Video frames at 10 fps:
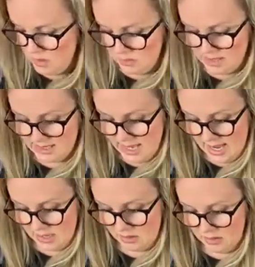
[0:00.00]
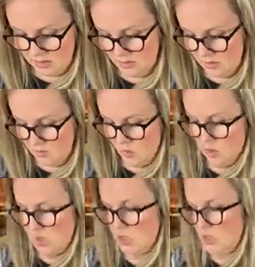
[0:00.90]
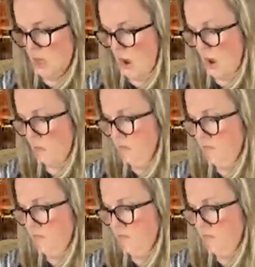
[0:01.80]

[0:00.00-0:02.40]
let's add a little bit more to the top.